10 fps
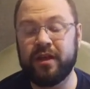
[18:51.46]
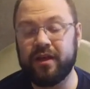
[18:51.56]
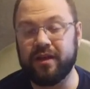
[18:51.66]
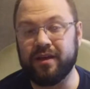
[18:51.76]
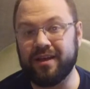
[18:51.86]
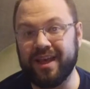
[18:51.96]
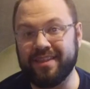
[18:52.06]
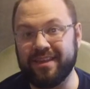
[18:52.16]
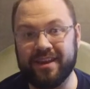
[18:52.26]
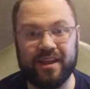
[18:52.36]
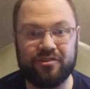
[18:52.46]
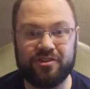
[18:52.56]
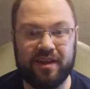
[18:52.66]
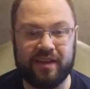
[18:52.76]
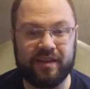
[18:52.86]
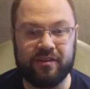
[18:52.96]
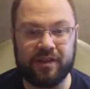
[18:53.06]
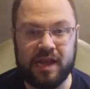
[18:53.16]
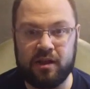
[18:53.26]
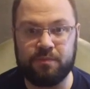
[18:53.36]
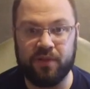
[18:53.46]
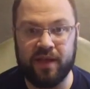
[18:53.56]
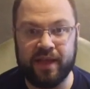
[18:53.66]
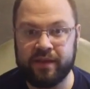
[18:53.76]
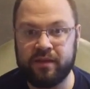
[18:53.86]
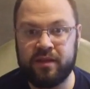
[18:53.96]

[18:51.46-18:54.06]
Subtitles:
and then go try to get on an airplane,